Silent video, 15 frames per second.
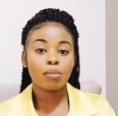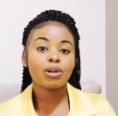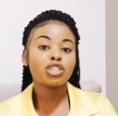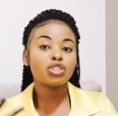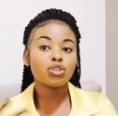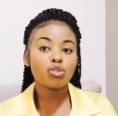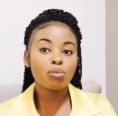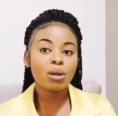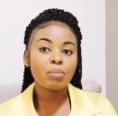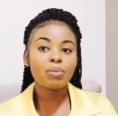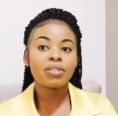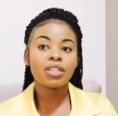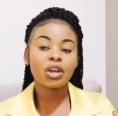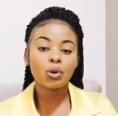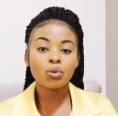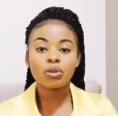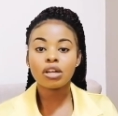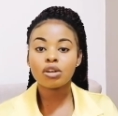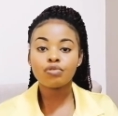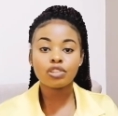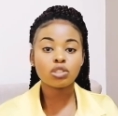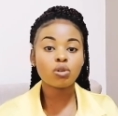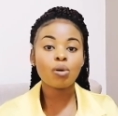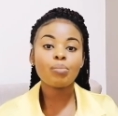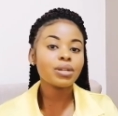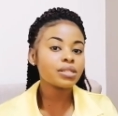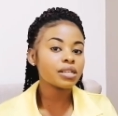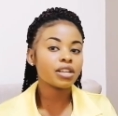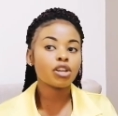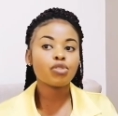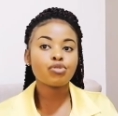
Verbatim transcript: but you know maybe they're good at physical meeting,